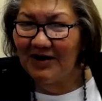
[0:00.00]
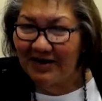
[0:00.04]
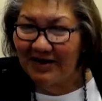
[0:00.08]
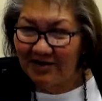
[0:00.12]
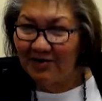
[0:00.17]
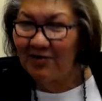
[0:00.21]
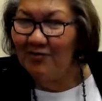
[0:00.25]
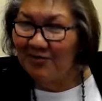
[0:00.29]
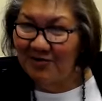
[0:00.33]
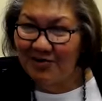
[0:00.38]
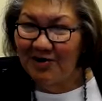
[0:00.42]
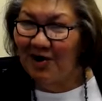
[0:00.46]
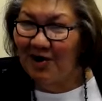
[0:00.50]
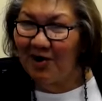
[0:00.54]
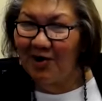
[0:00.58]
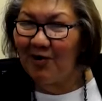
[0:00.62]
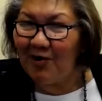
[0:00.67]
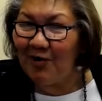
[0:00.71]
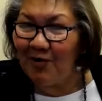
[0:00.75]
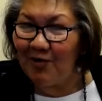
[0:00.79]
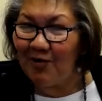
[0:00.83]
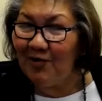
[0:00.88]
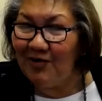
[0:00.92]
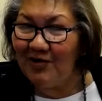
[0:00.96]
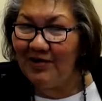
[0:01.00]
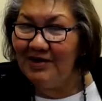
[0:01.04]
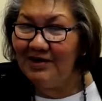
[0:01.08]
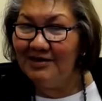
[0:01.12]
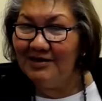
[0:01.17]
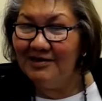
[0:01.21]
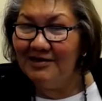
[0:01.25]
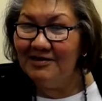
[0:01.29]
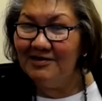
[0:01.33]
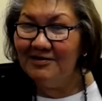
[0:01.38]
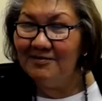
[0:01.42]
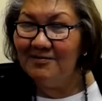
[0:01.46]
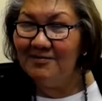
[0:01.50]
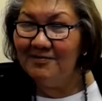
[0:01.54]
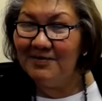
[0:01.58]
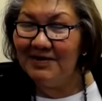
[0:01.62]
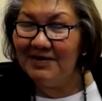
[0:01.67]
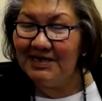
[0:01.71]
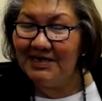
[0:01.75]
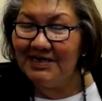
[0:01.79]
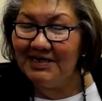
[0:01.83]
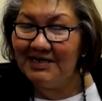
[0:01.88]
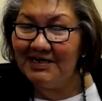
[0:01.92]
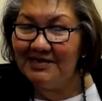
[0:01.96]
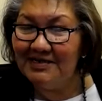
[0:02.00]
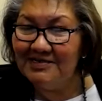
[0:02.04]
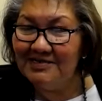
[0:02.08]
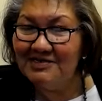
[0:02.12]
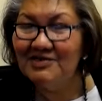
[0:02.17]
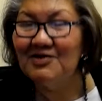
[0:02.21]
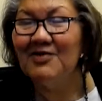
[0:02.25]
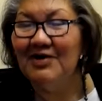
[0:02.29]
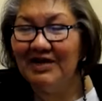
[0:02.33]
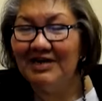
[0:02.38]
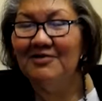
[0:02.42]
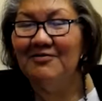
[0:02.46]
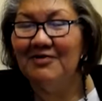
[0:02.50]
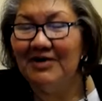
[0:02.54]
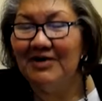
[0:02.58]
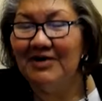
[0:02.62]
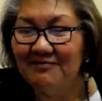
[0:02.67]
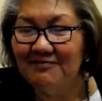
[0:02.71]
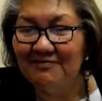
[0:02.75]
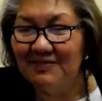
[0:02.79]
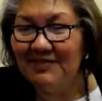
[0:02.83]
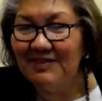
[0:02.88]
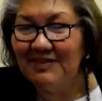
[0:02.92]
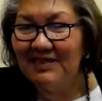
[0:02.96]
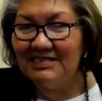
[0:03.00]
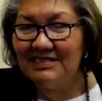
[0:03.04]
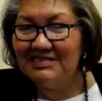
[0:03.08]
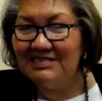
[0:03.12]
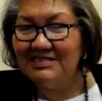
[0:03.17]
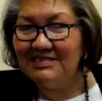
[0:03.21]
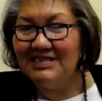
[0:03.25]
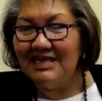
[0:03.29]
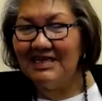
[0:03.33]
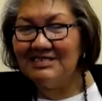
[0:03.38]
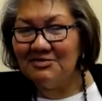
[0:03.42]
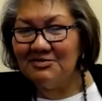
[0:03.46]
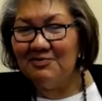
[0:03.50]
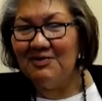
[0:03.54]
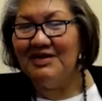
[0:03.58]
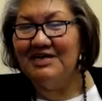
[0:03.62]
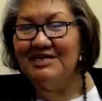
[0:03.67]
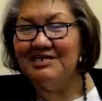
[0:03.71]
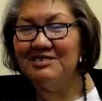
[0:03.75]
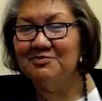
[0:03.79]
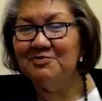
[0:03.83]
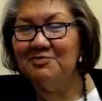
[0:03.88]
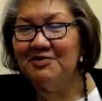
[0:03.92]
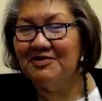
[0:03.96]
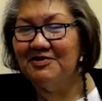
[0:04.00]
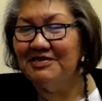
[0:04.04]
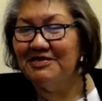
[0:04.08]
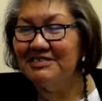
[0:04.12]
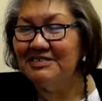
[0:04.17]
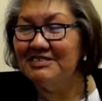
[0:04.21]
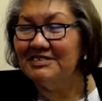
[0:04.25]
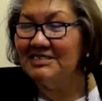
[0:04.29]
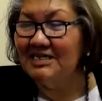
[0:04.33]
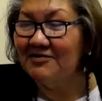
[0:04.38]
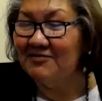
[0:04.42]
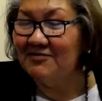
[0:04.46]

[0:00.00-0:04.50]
I don't know, but so anyway, that that's my experiences.